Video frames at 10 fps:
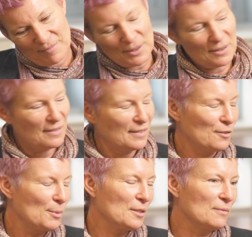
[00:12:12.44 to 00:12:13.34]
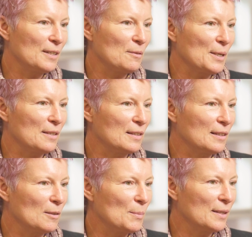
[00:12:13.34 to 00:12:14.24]
So it swings and roundabouts a
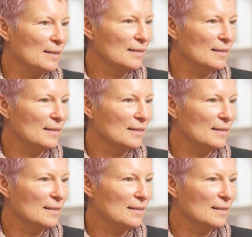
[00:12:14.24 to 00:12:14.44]
little bit.